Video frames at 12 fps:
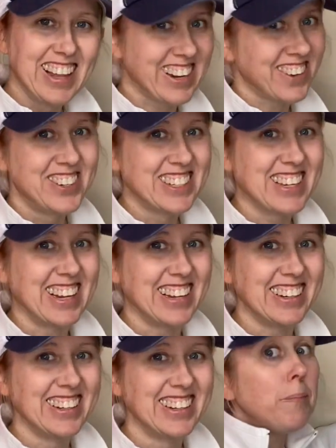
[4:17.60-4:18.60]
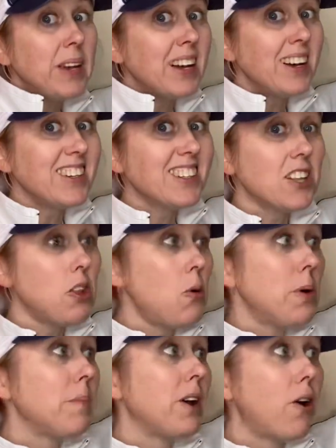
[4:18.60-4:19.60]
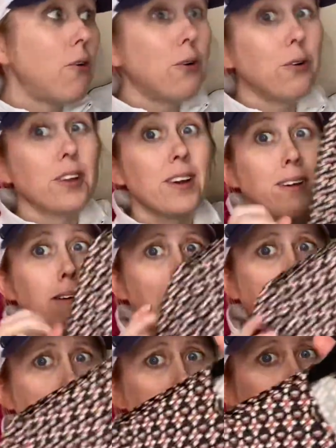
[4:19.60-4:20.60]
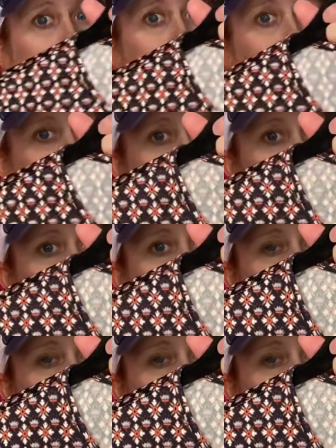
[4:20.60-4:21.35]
that I was in because lo and behold, I found a